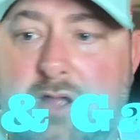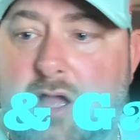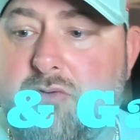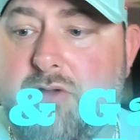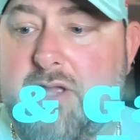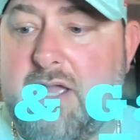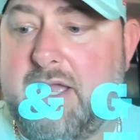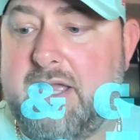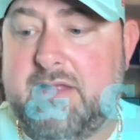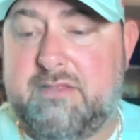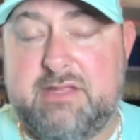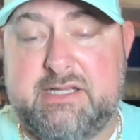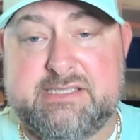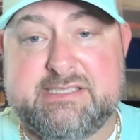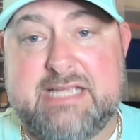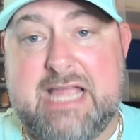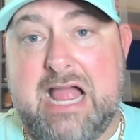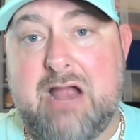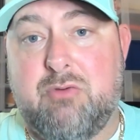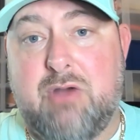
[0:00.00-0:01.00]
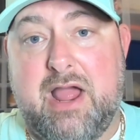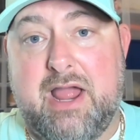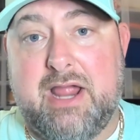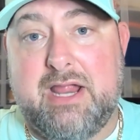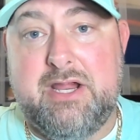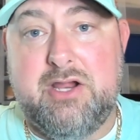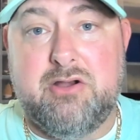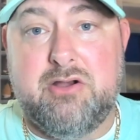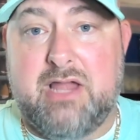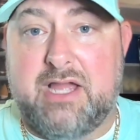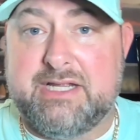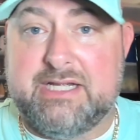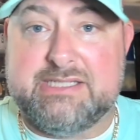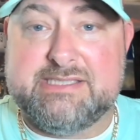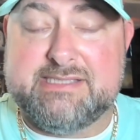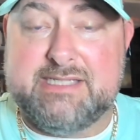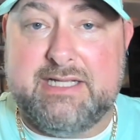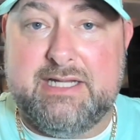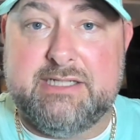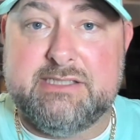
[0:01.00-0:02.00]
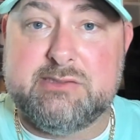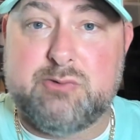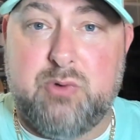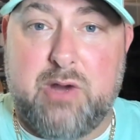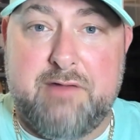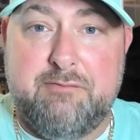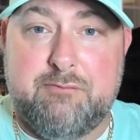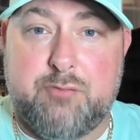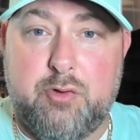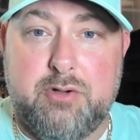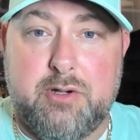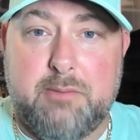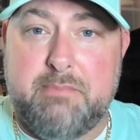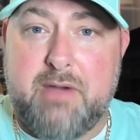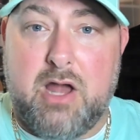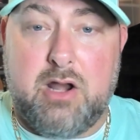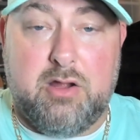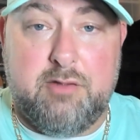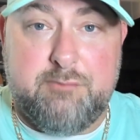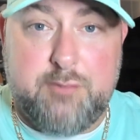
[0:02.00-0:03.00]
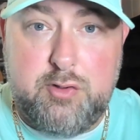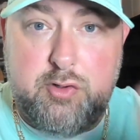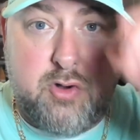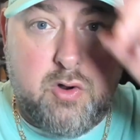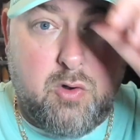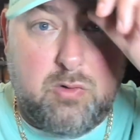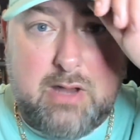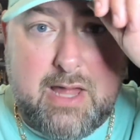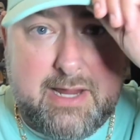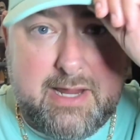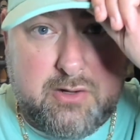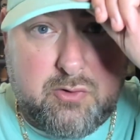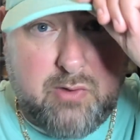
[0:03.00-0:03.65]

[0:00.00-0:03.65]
Okay, this guy right here, like I said, is grapefruit in a bottle. If you don't like